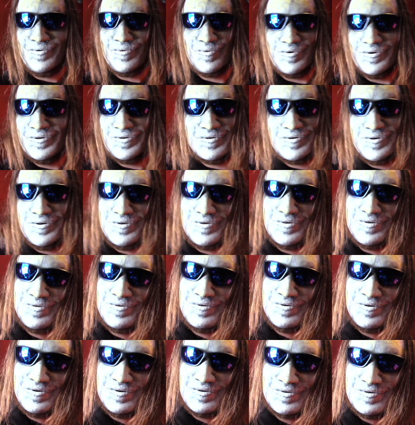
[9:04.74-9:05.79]
really
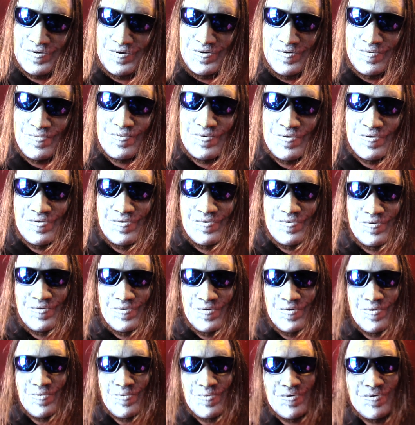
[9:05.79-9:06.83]
in on camera?
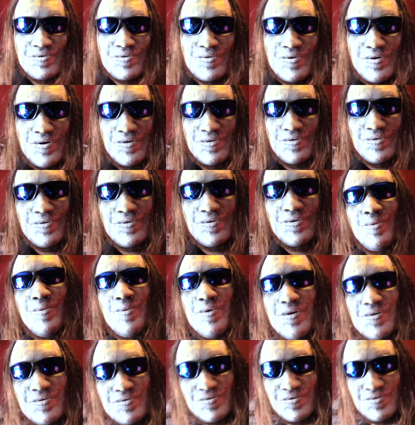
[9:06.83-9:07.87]
Or would you rather
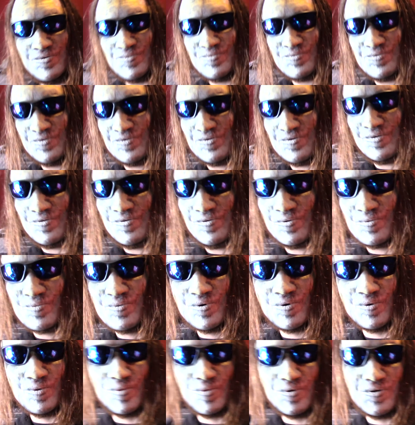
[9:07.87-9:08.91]
watch something that is
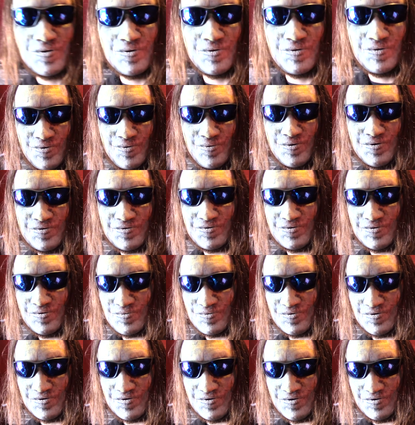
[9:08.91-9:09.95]
more real? Watch
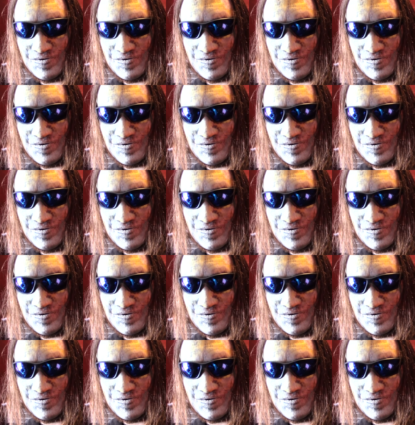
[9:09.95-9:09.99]
something that